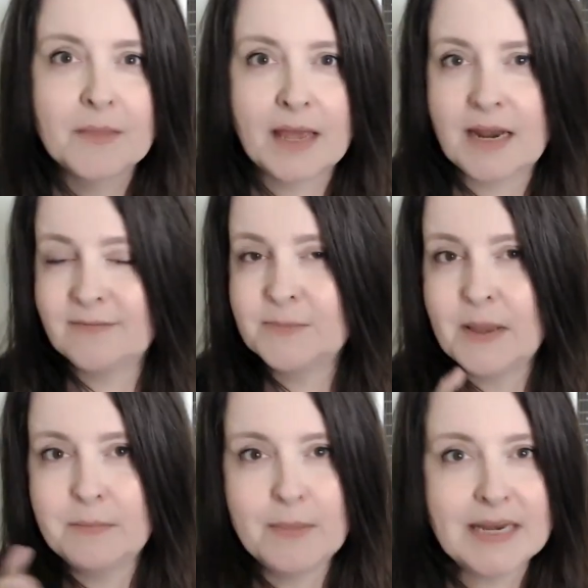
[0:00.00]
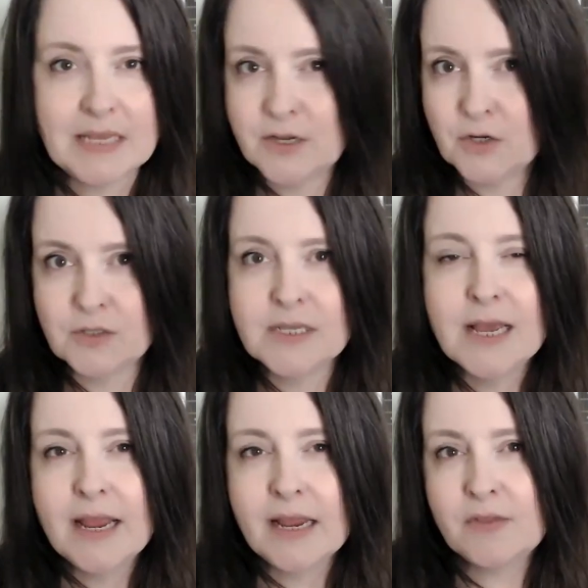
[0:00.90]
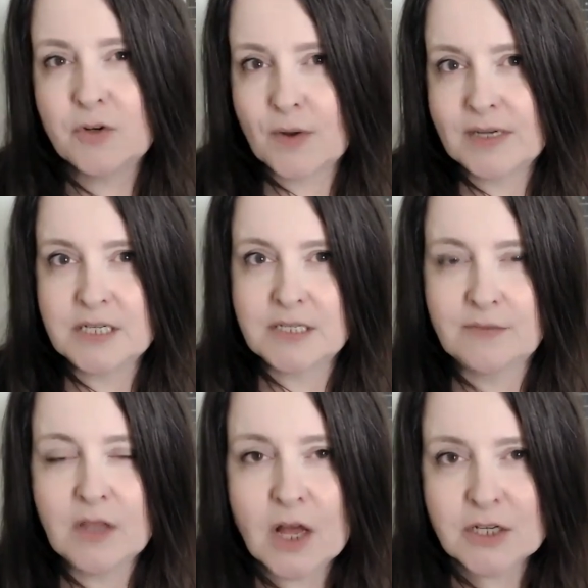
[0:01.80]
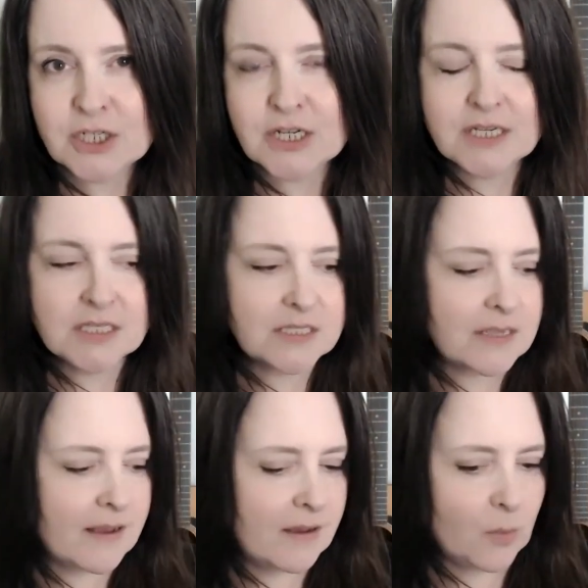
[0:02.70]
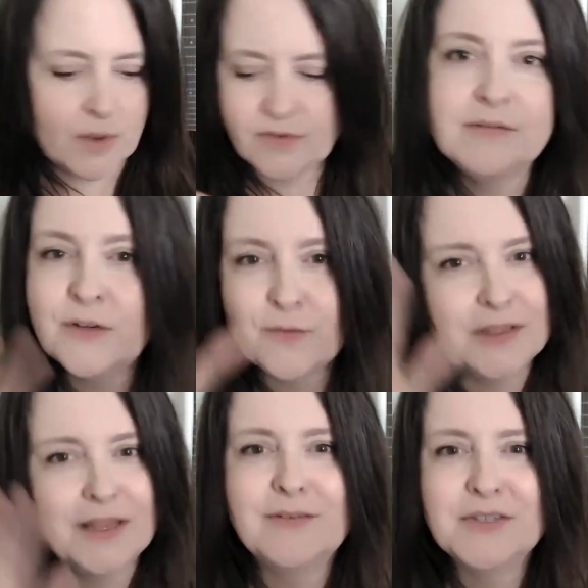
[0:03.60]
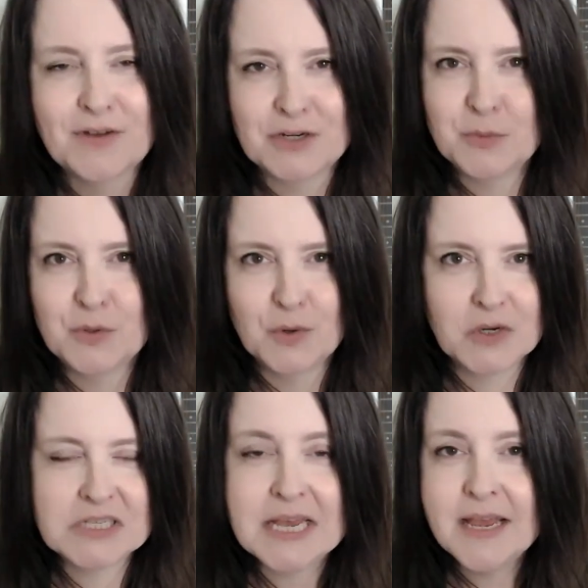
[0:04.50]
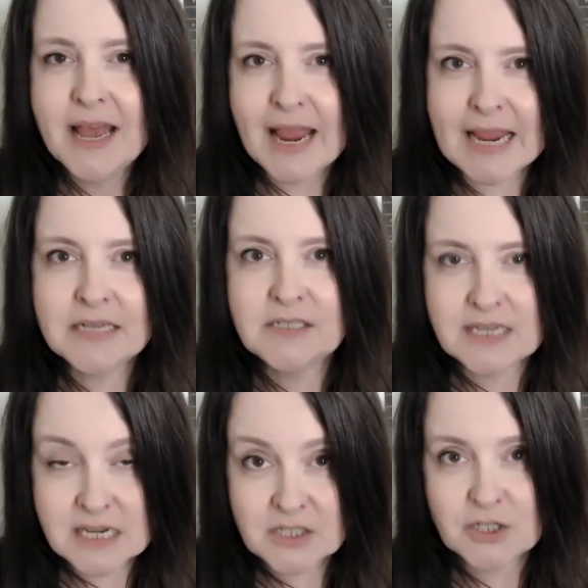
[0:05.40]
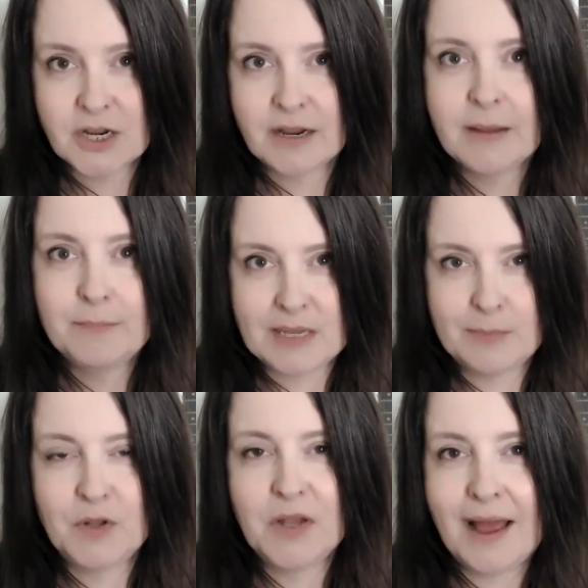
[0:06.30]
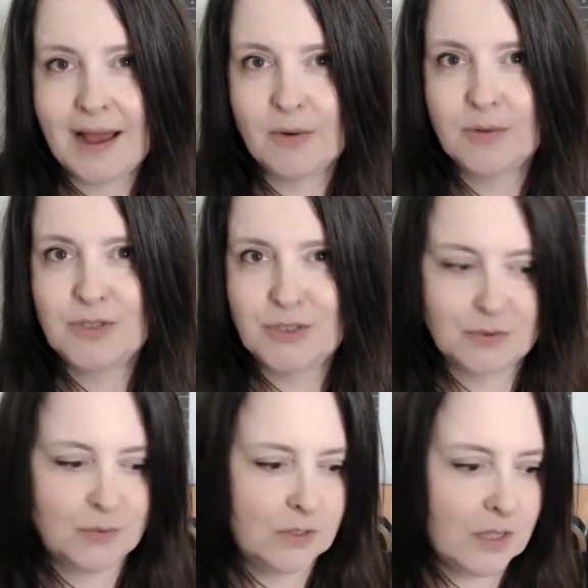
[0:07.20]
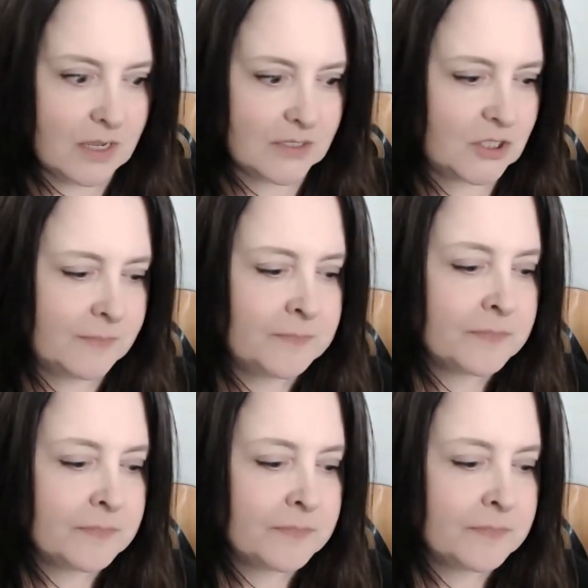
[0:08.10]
And I've spent many years in the trenches of launches with different levels of entrepreneurs and teaching people how to launch.